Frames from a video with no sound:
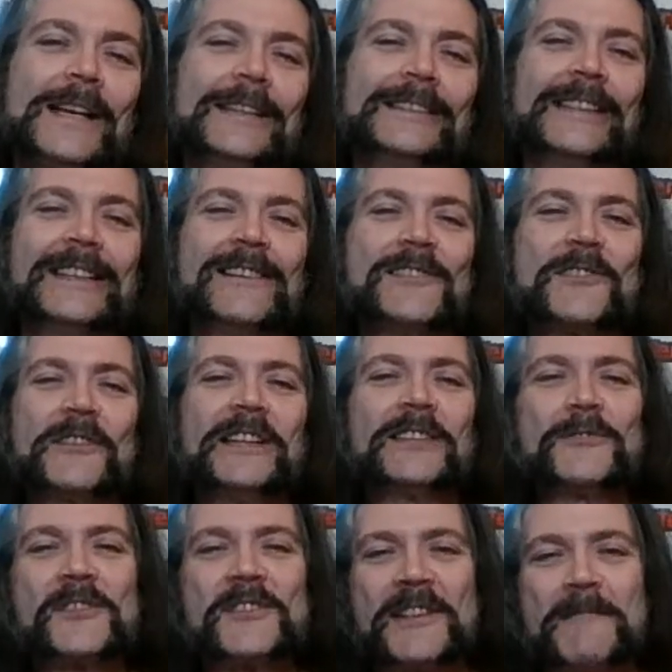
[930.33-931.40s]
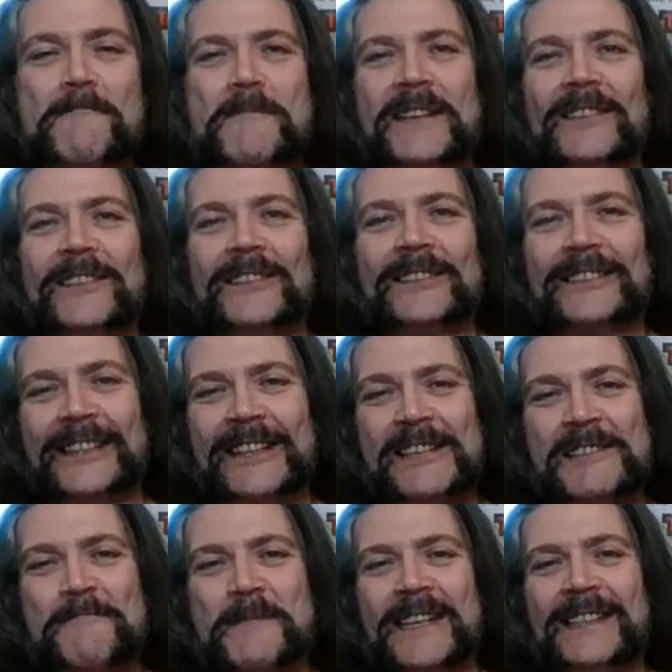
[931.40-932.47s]
There is an interesting bill that
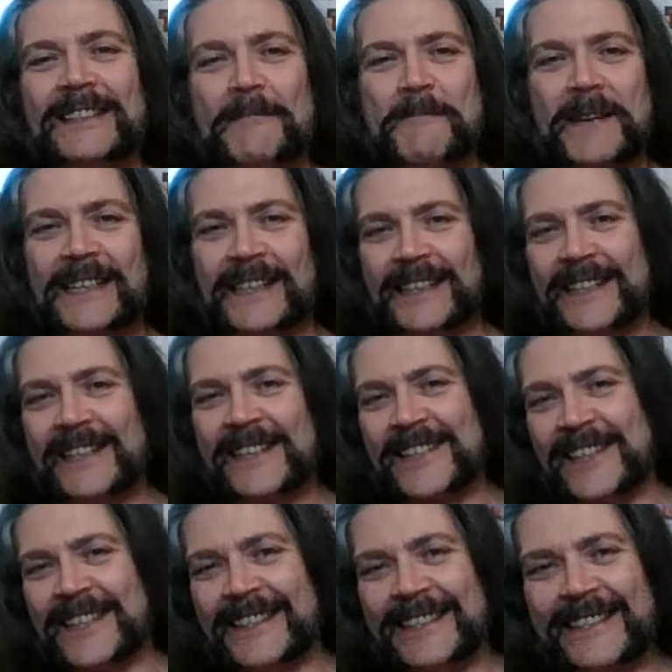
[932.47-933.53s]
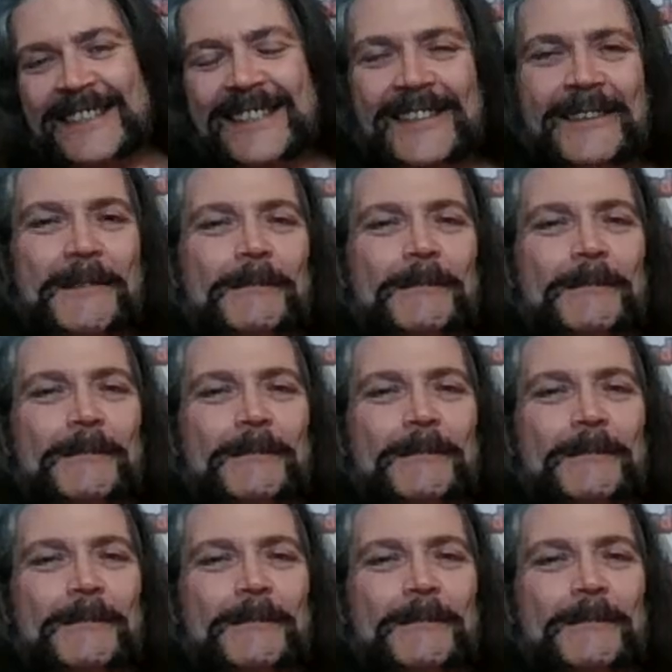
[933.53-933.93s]
is being debated in the States,